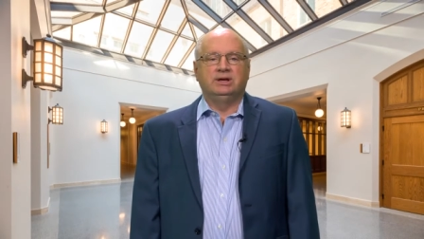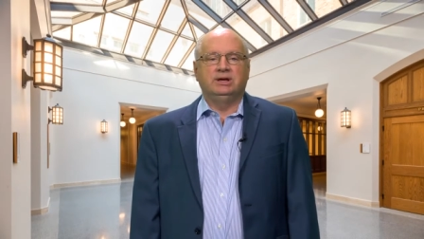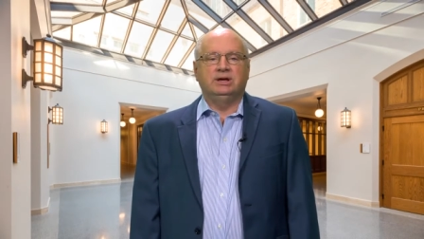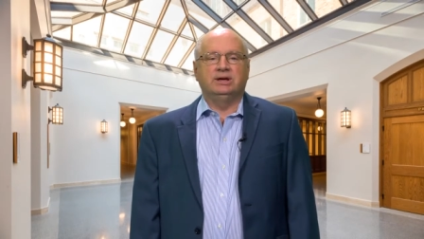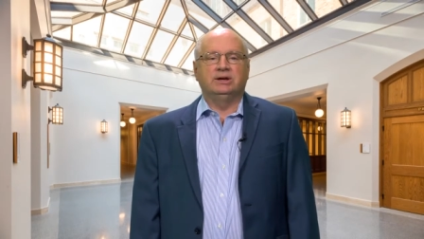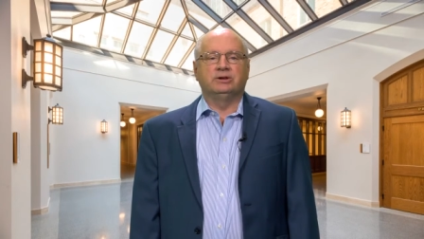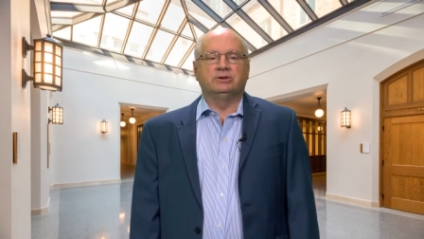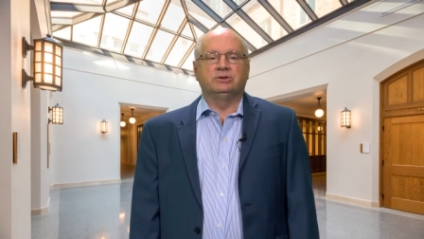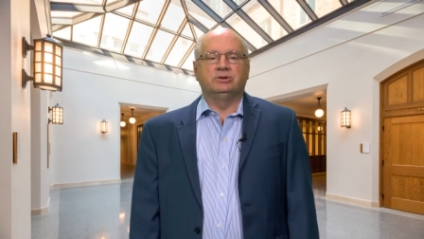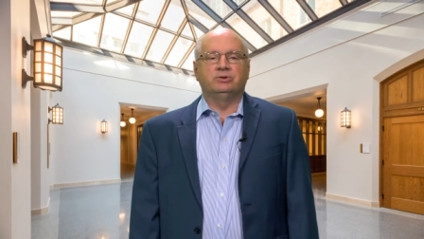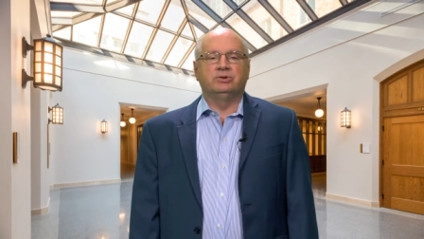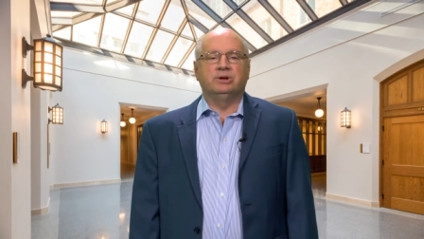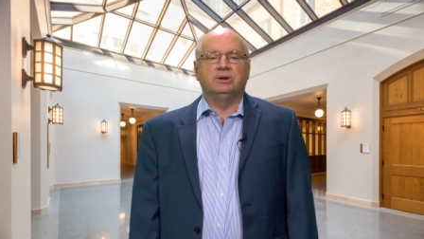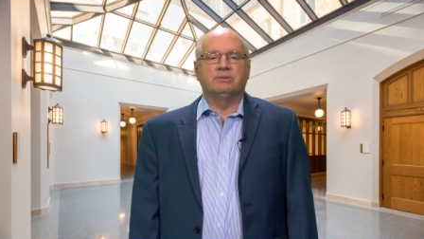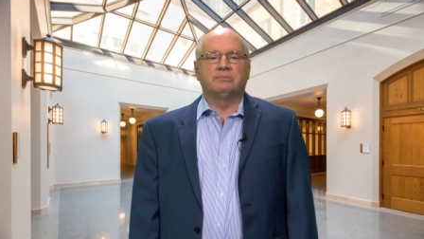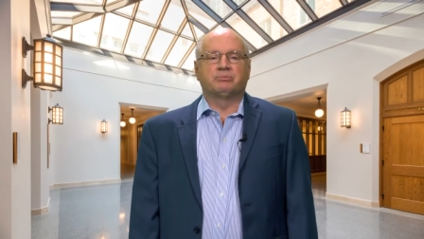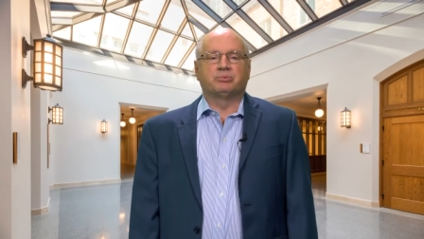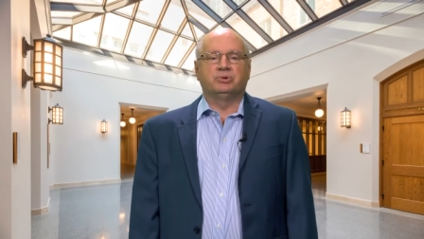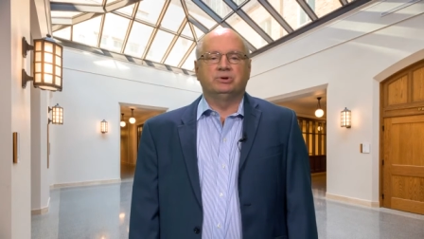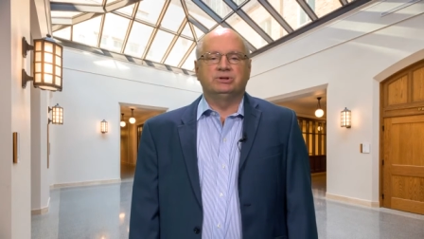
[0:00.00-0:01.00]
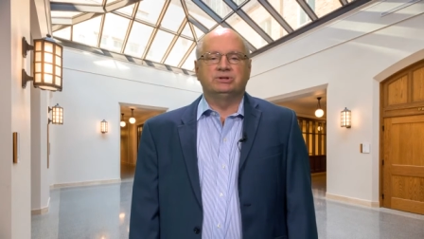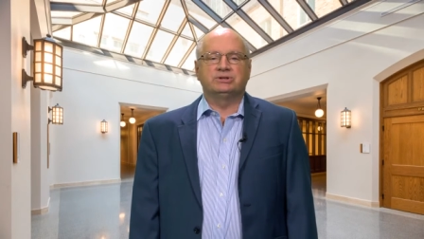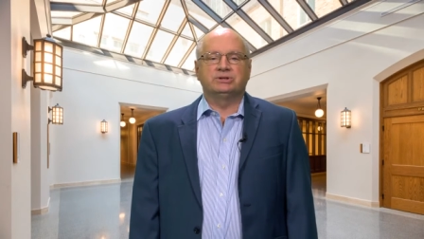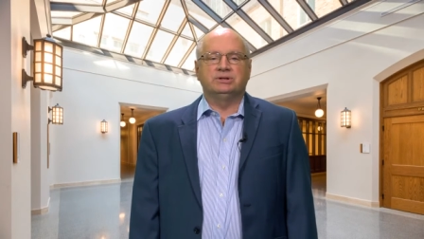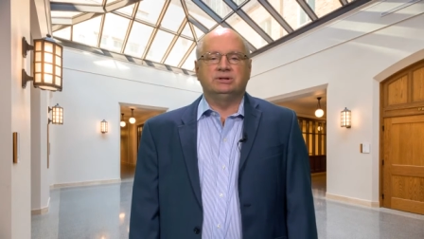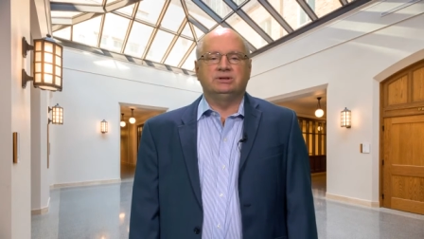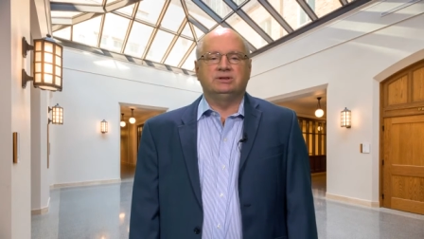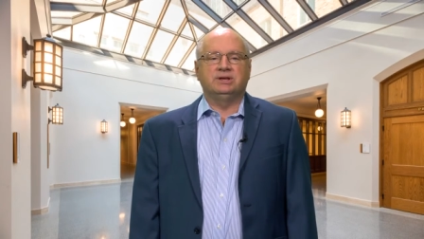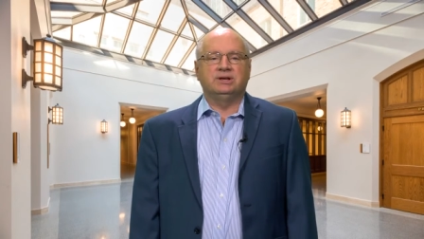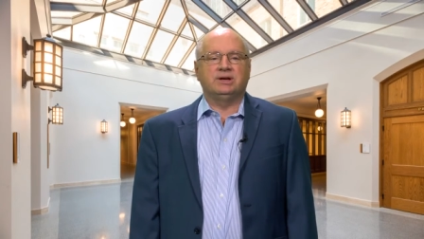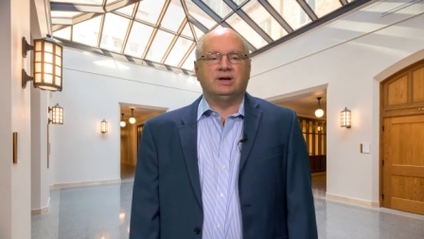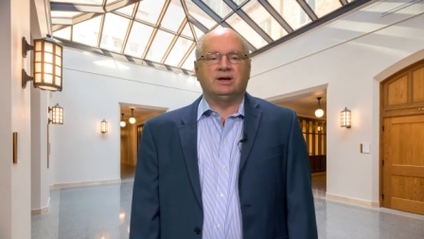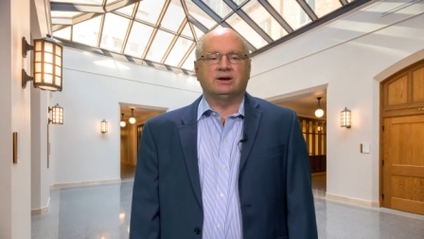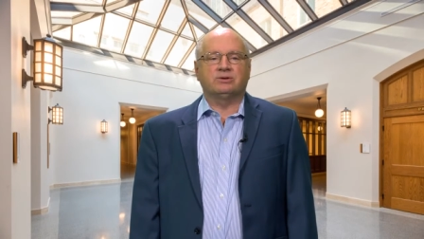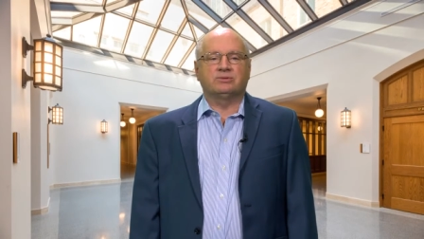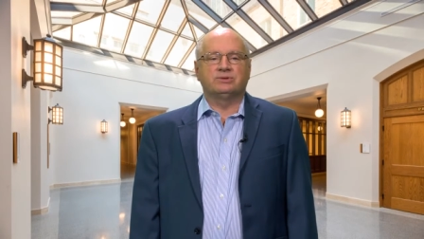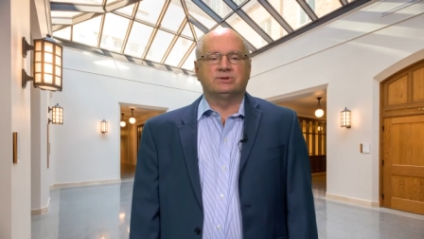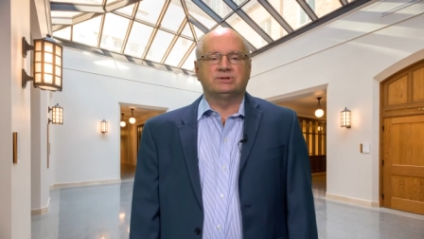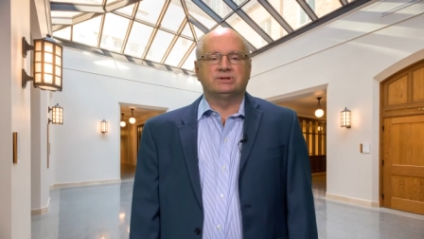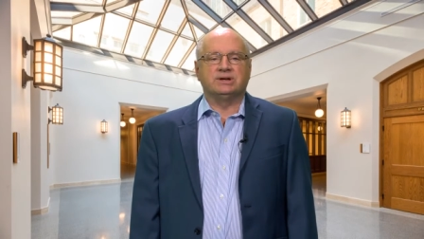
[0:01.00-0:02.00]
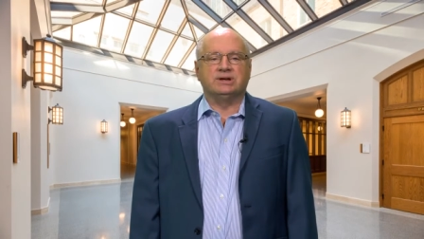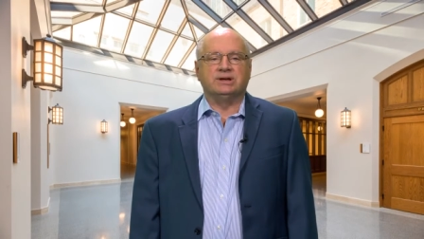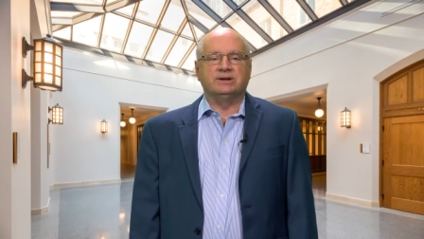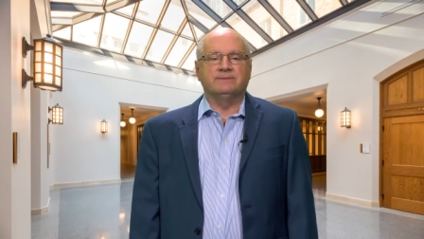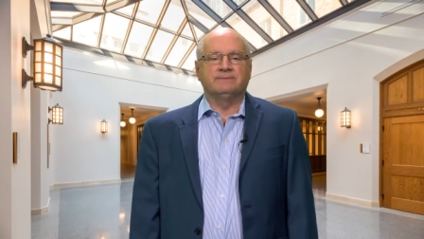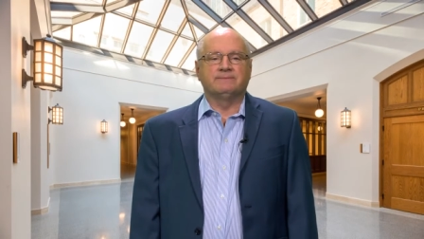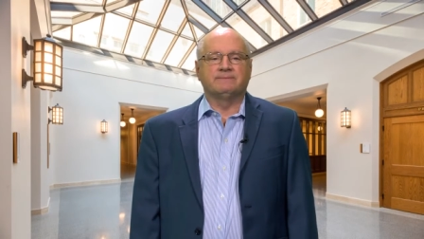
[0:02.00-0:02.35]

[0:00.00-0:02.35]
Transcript: including priestly theocracy.